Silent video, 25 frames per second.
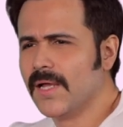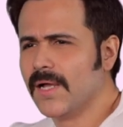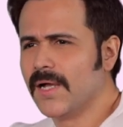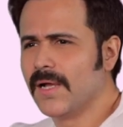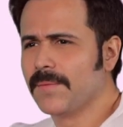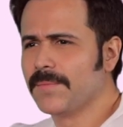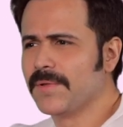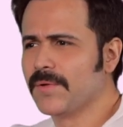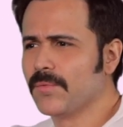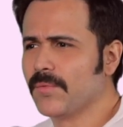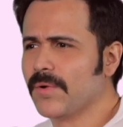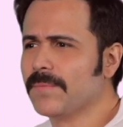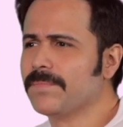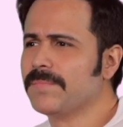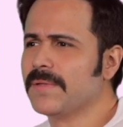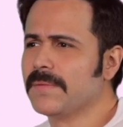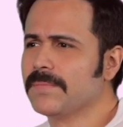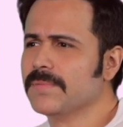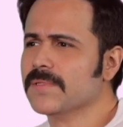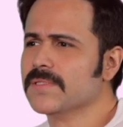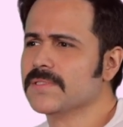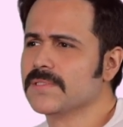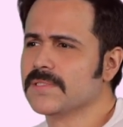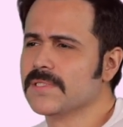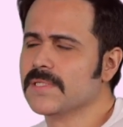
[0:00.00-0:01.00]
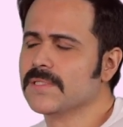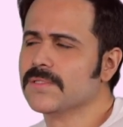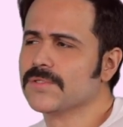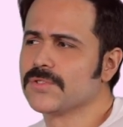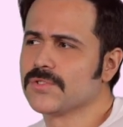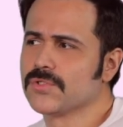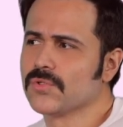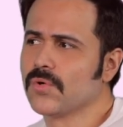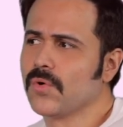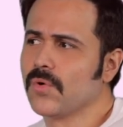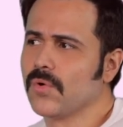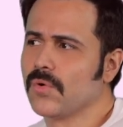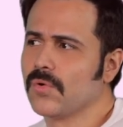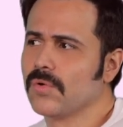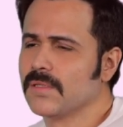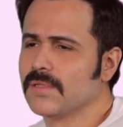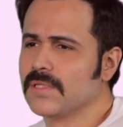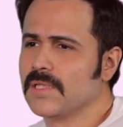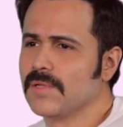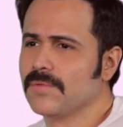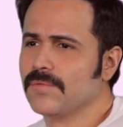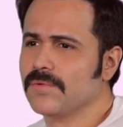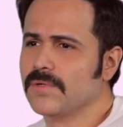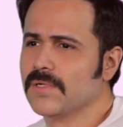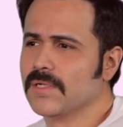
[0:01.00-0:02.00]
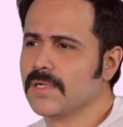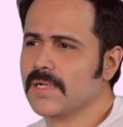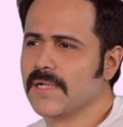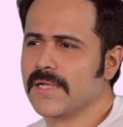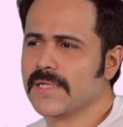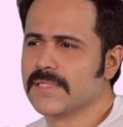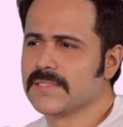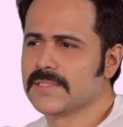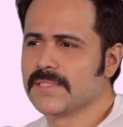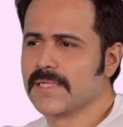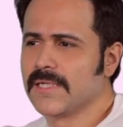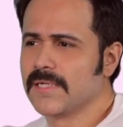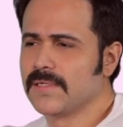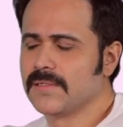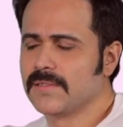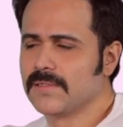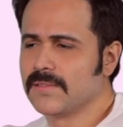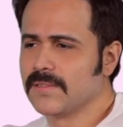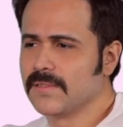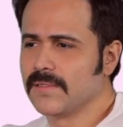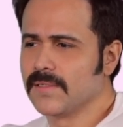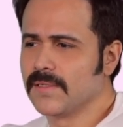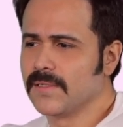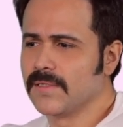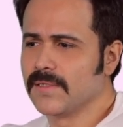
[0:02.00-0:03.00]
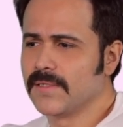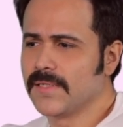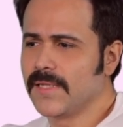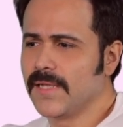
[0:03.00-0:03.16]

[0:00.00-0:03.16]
I mean, when people see the show, they will realize that, uh,